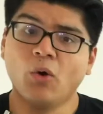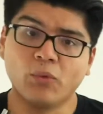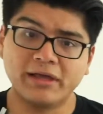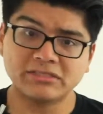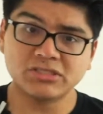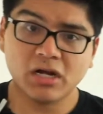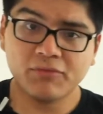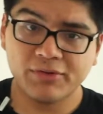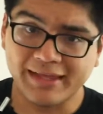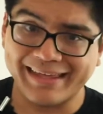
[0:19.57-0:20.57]
We're going to start
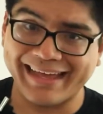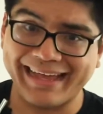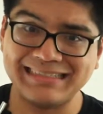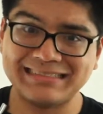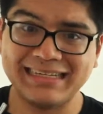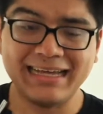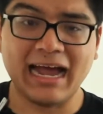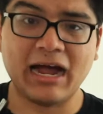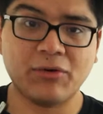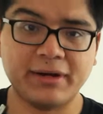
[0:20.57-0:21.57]
off with encasing
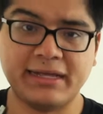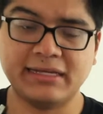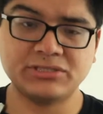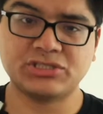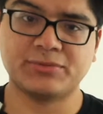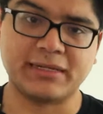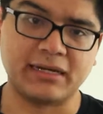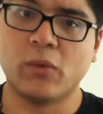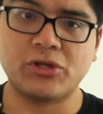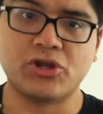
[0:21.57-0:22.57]
our
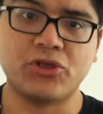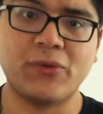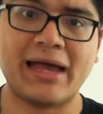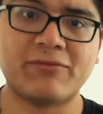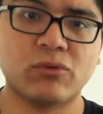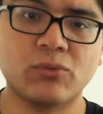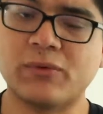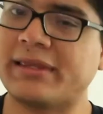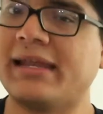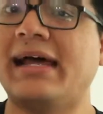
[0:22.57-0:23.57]
instrument. Whether you have one
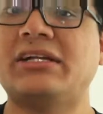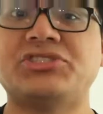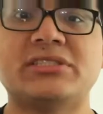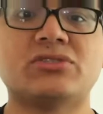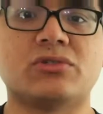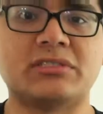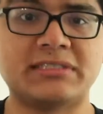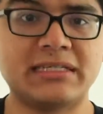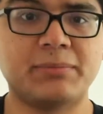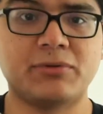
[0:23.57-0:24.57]
with latches or
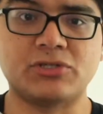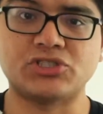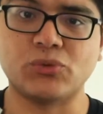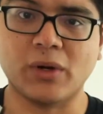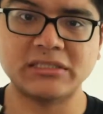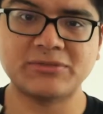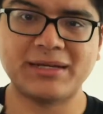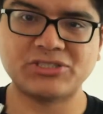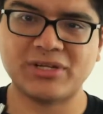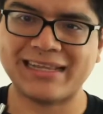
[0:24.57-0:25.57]
zippers, you want to
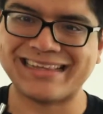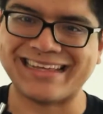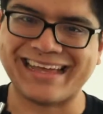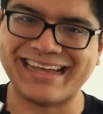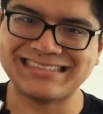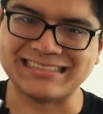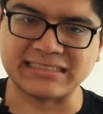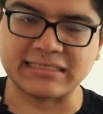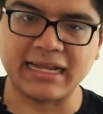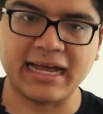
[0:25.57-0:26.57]
make sure that the case
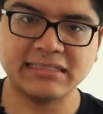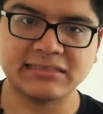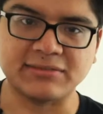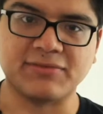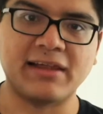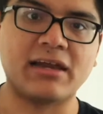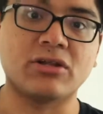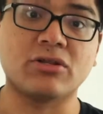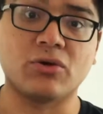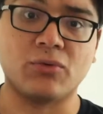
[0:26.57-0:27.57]
is nice and flat on the